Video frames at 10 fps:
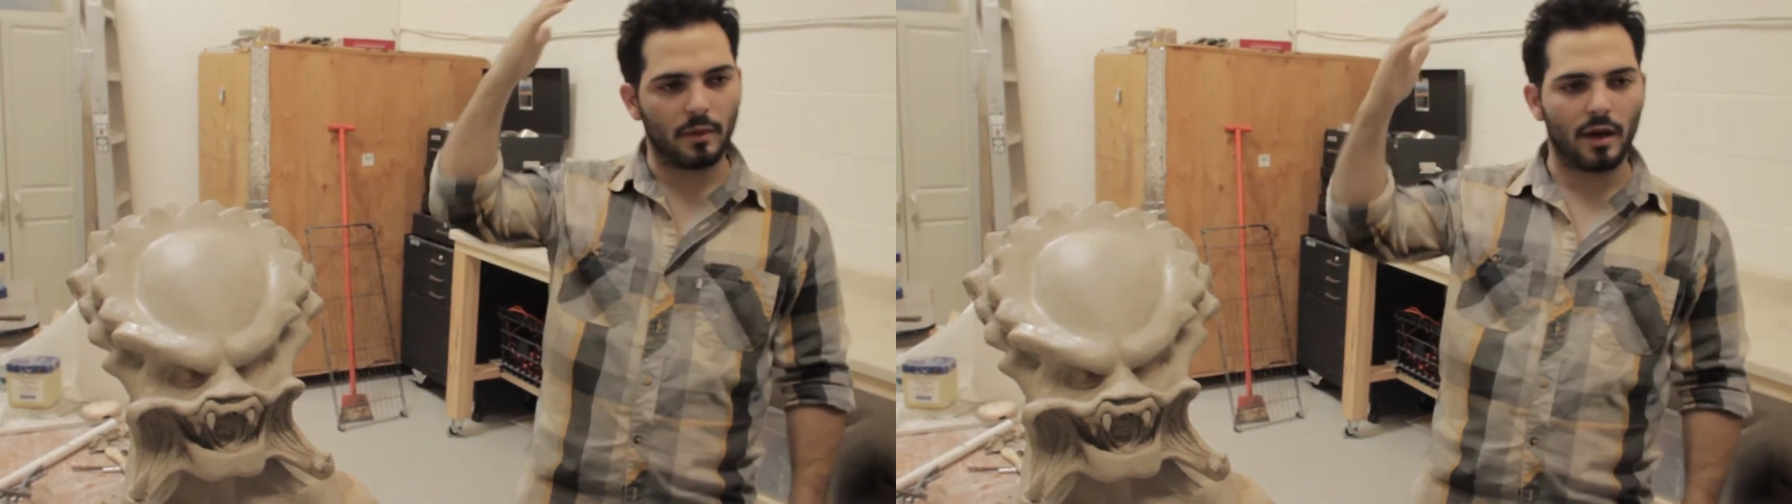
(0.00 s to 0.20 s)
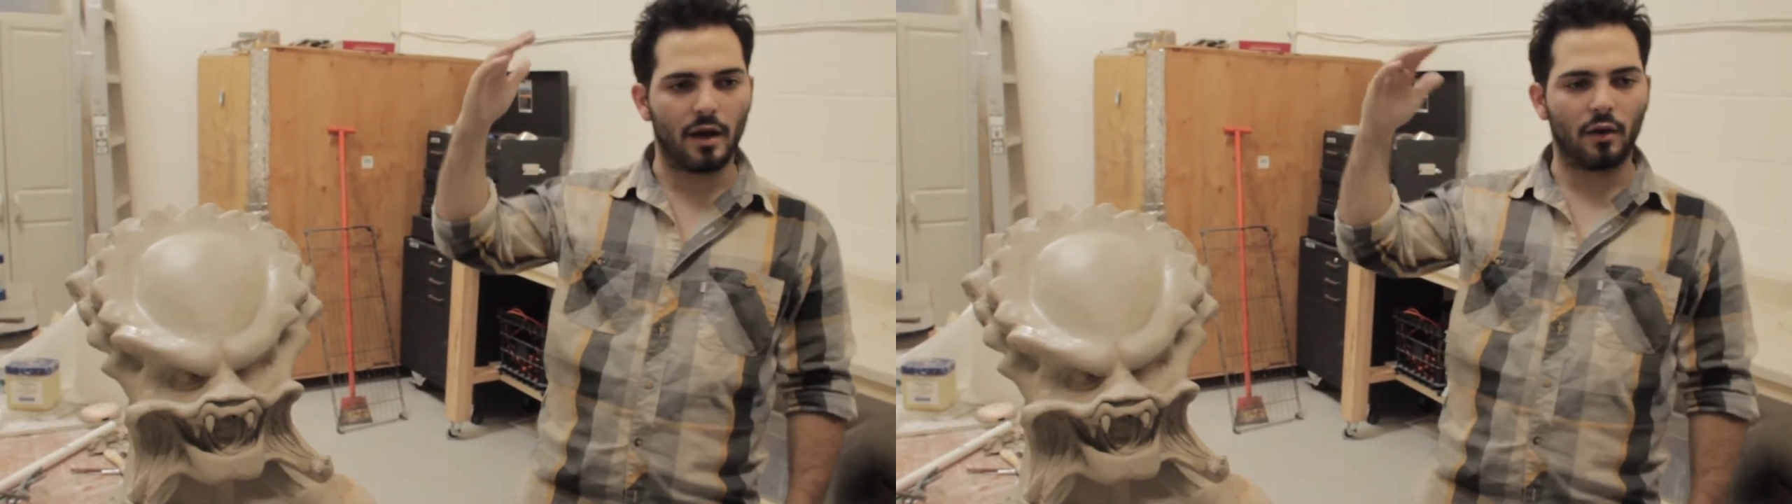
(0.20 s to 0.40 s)

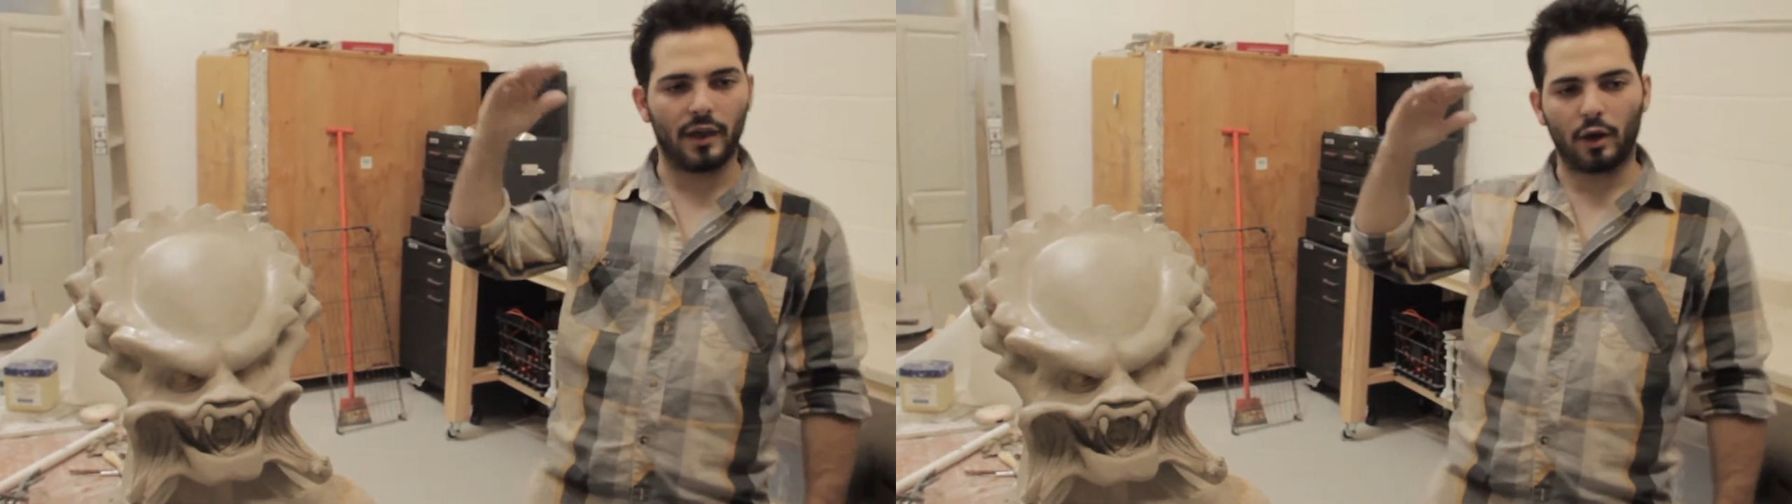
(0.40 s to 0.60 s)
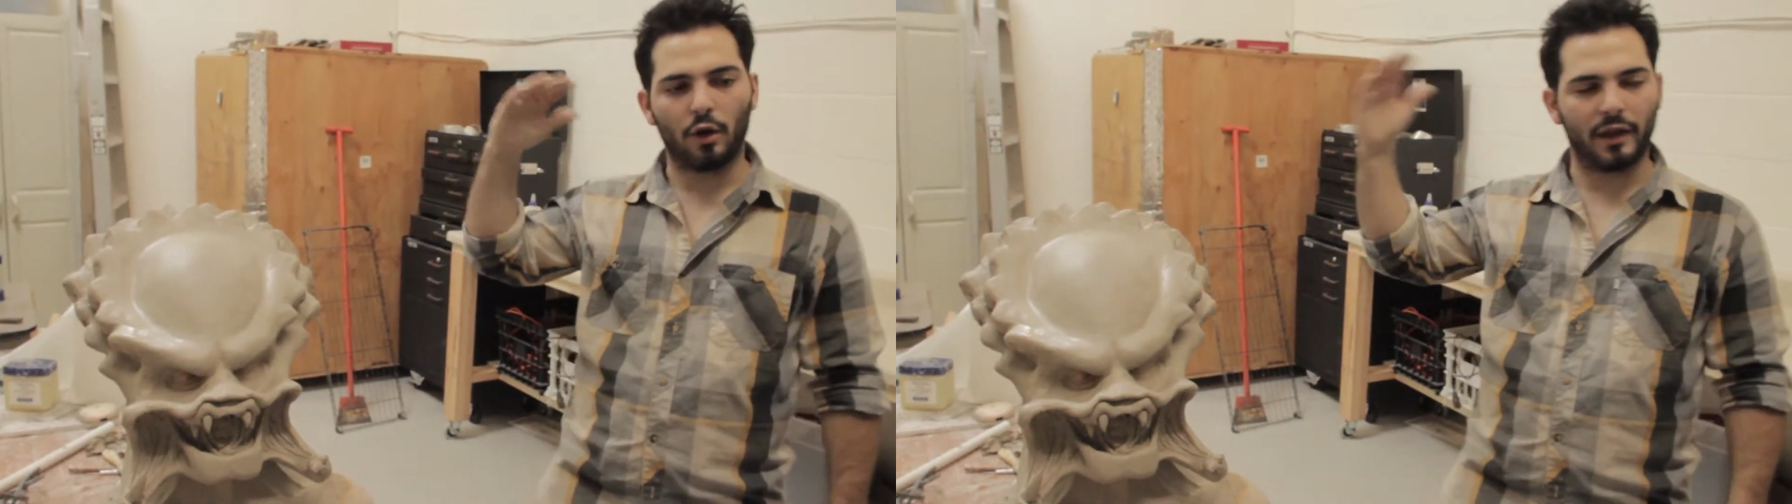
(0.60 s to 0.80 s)

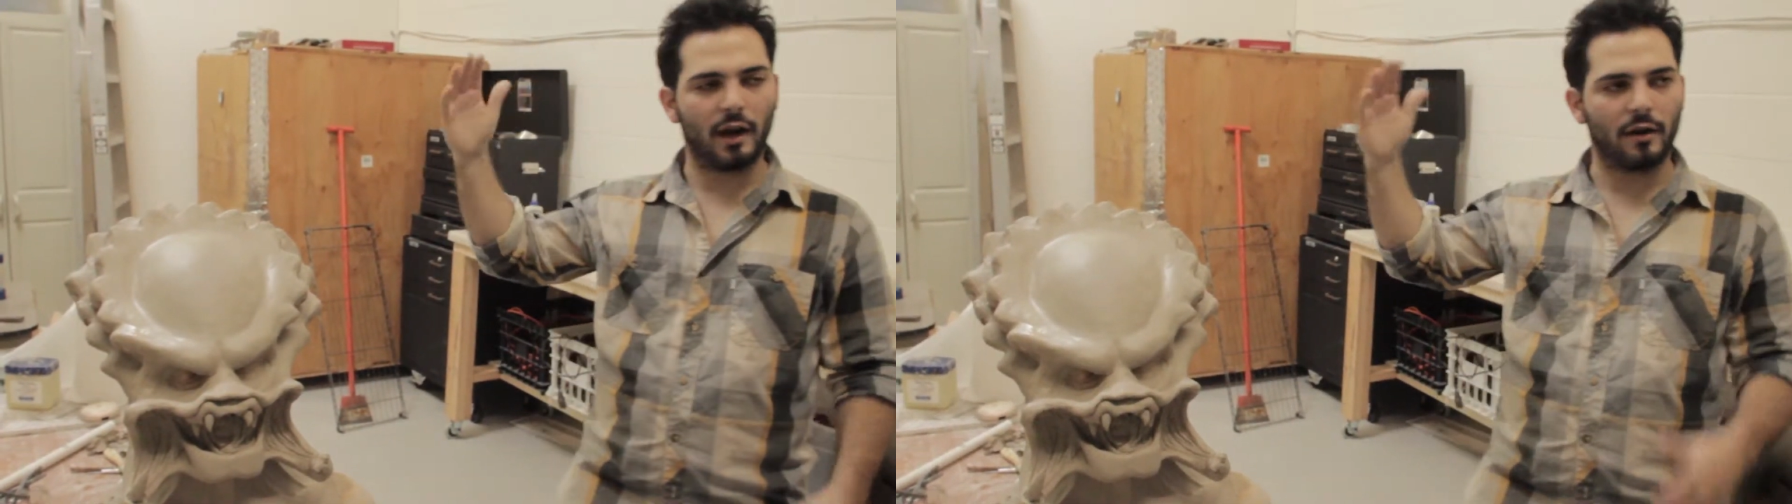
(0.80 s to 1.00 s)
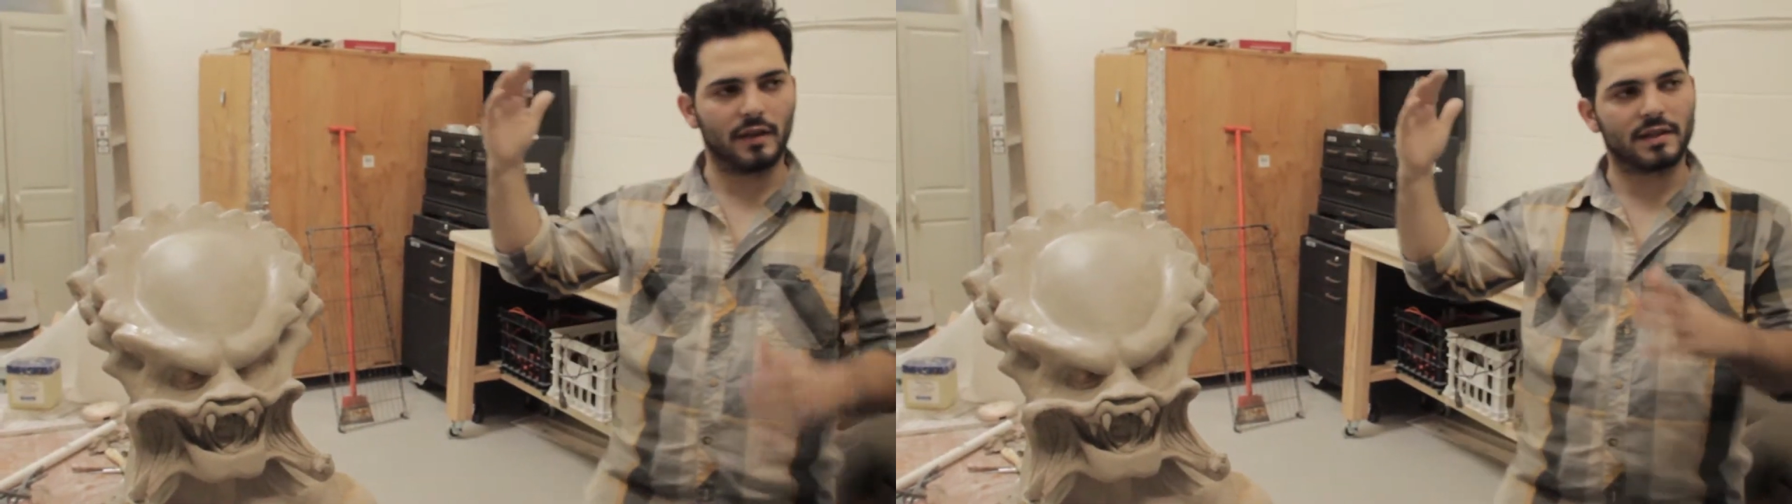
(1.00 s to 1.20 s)
like all the
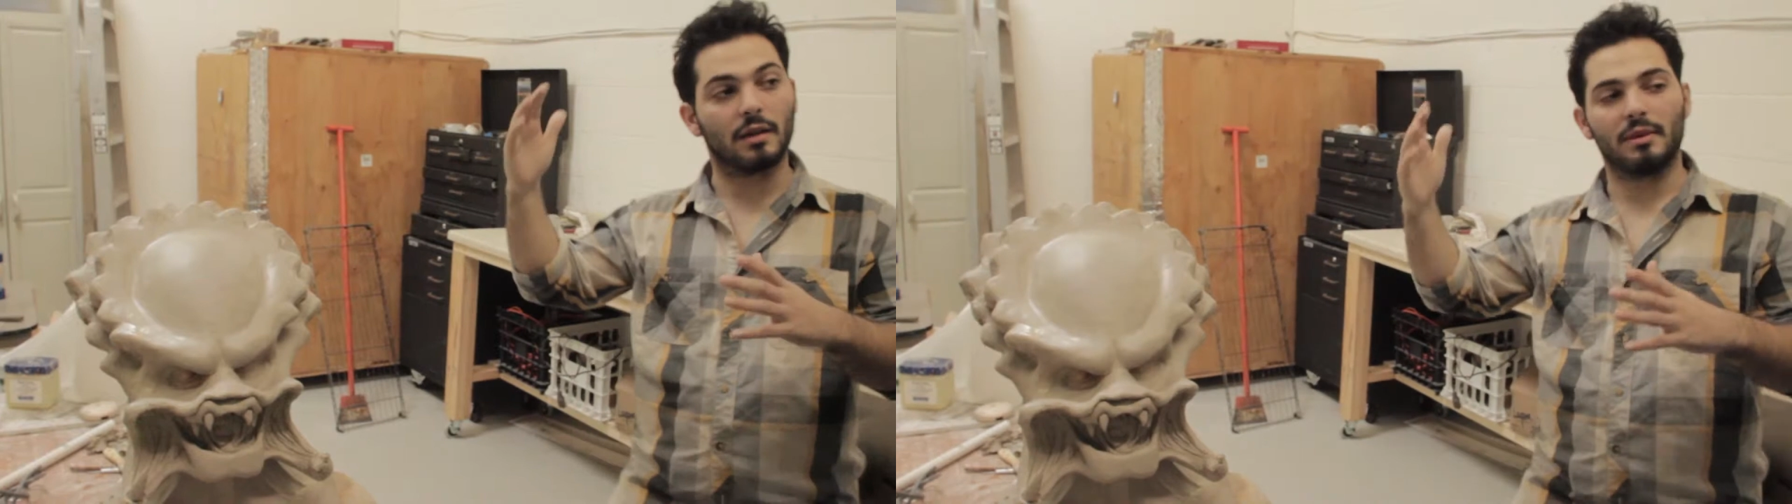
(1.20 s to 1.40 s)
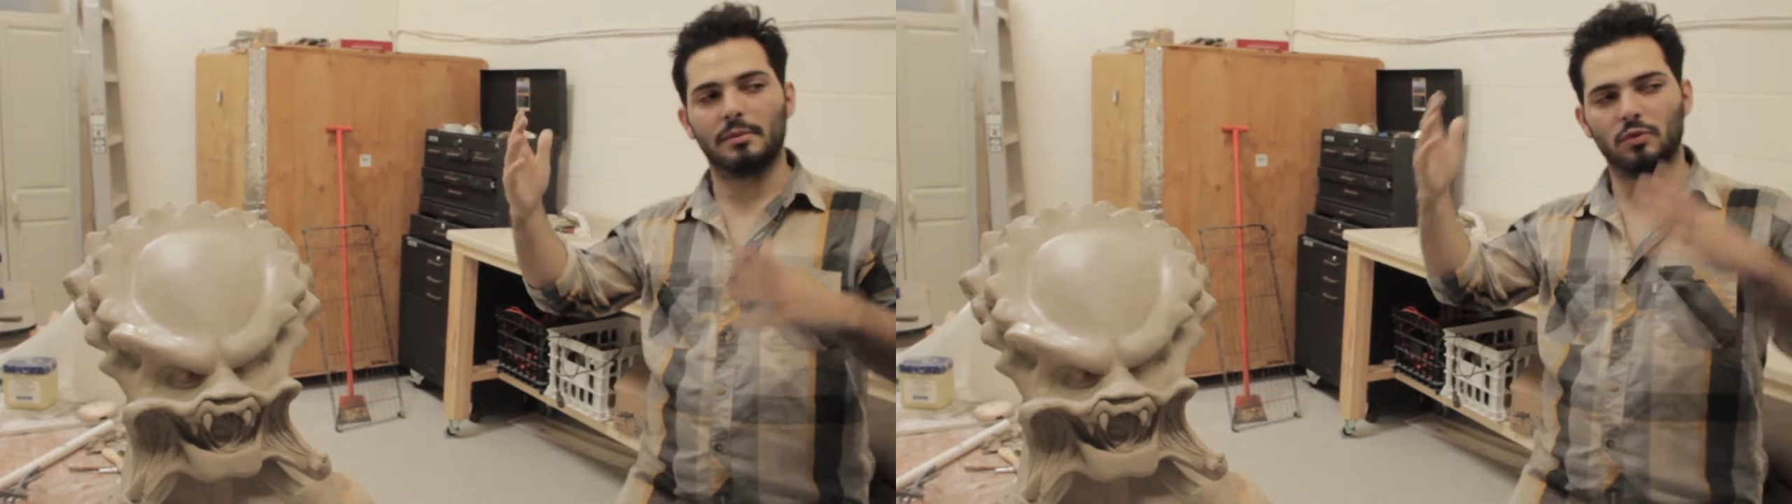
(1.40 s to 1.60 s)
area that's
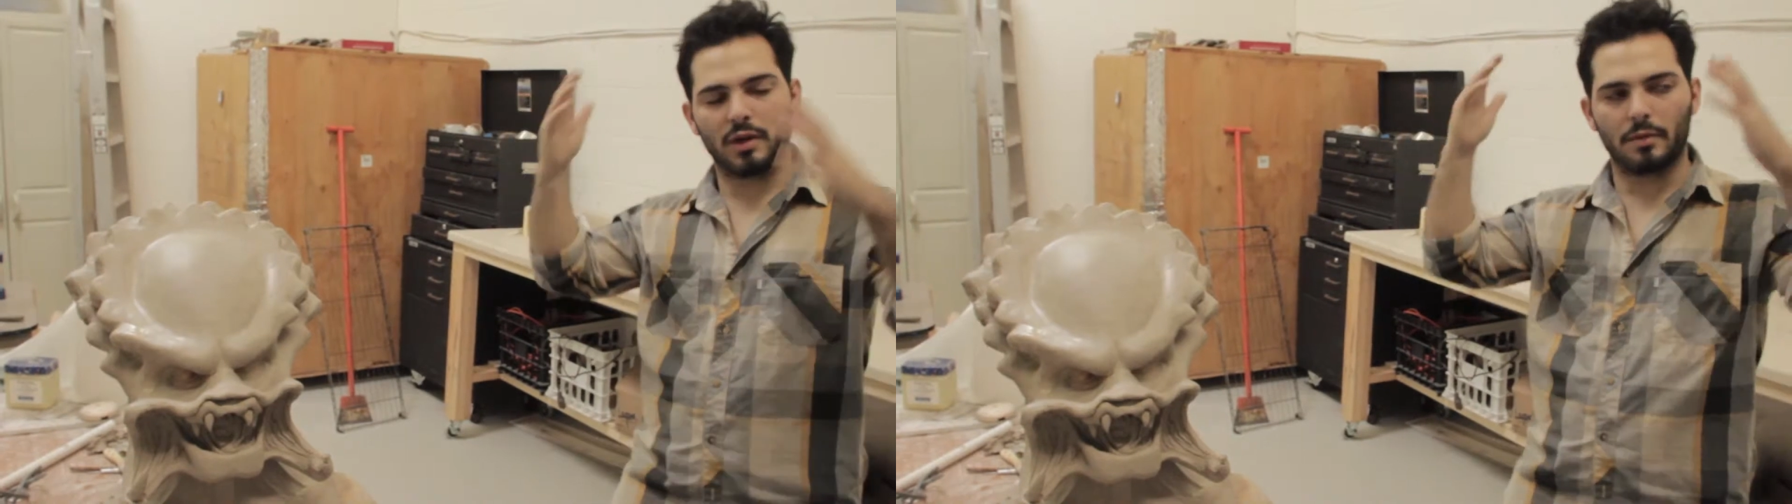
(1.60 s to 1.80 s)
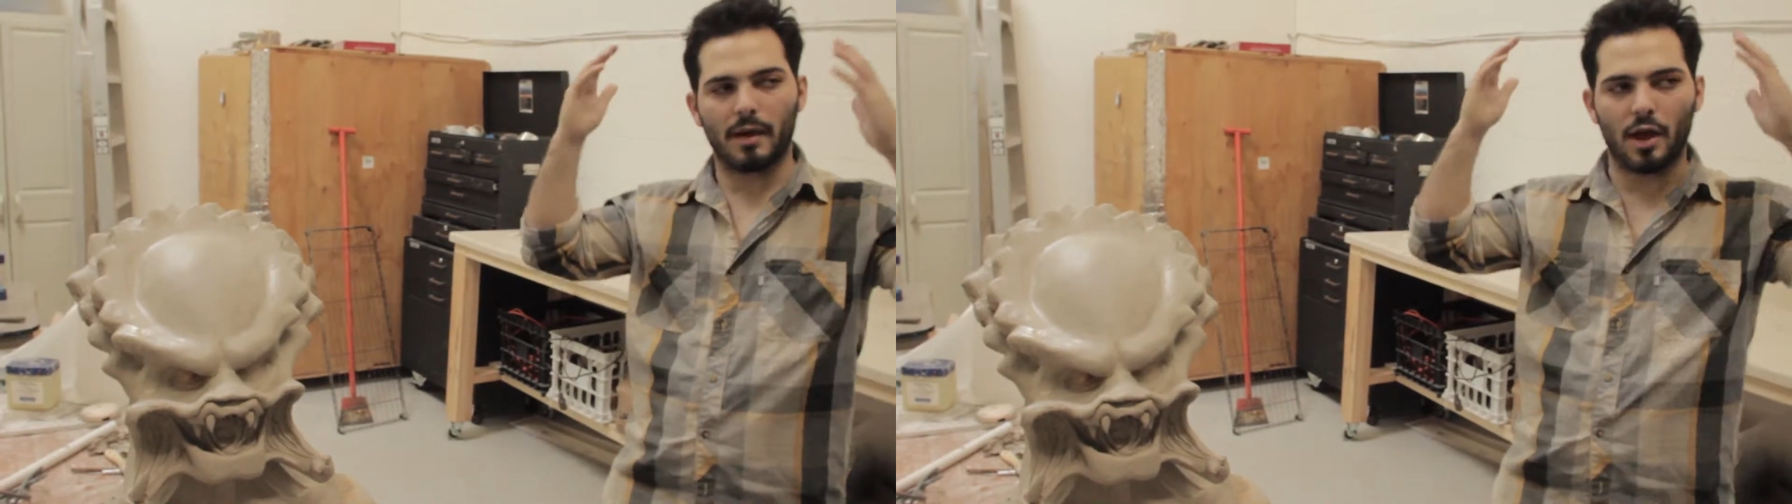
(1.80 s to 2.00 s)
going to be
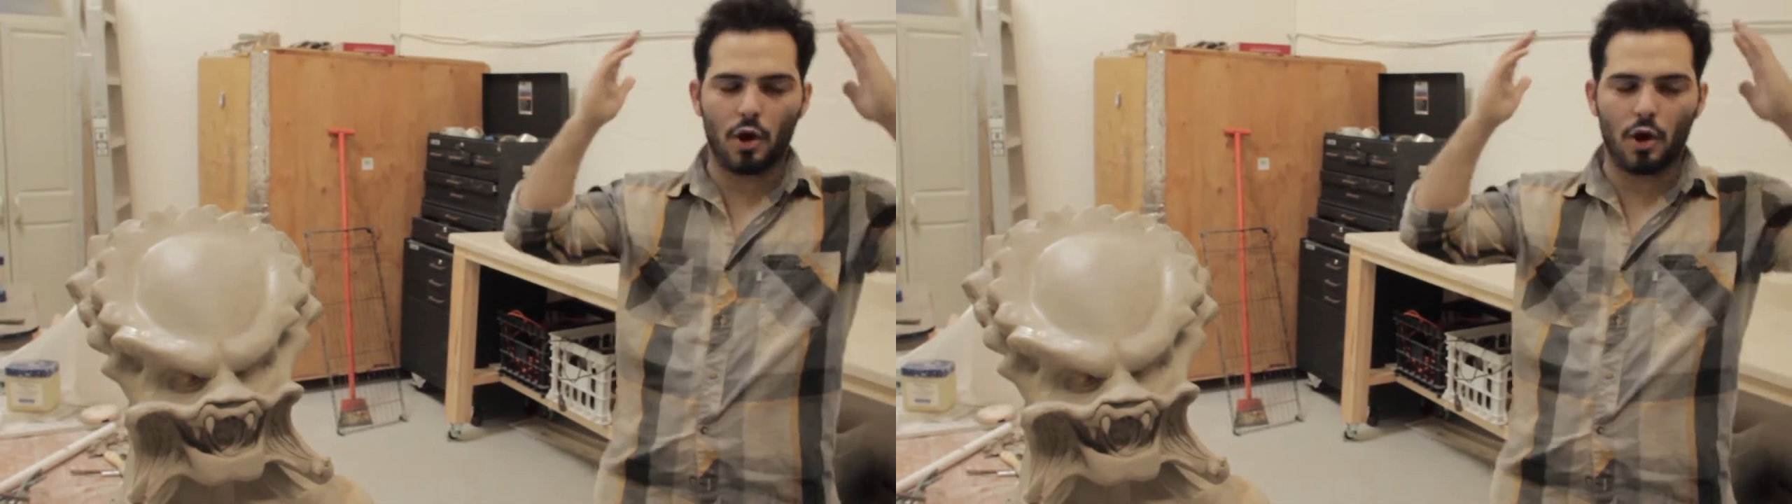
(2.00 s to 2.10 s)
between my